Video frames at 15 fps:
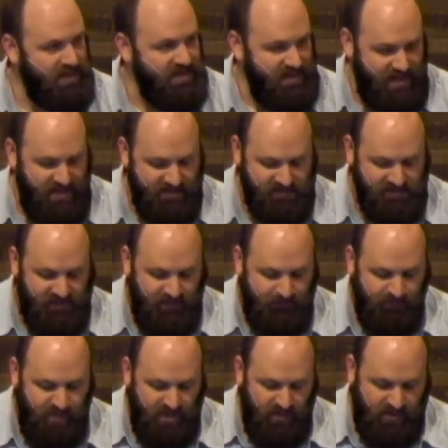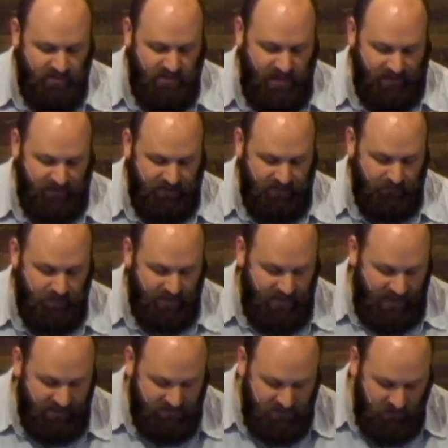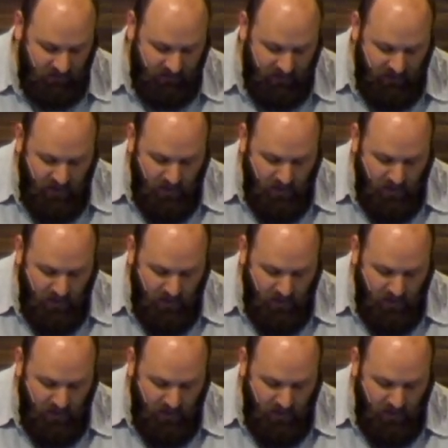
He has nothing. But God took